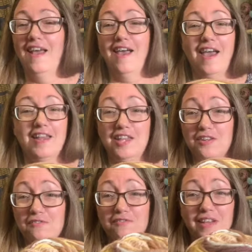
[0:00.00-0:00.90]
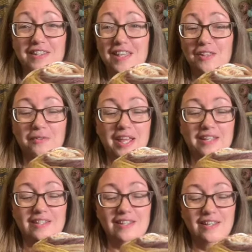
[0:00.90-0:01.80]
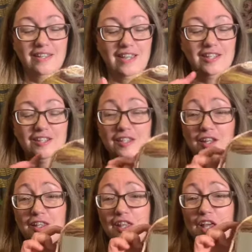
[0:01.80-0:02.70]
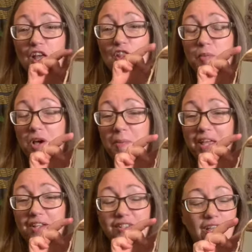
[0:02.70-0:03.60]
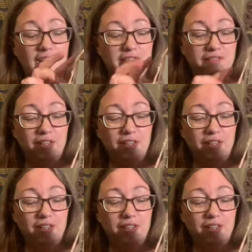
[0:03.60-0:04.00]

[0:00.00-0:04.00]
and I couldn't find the other end. I took the ball band off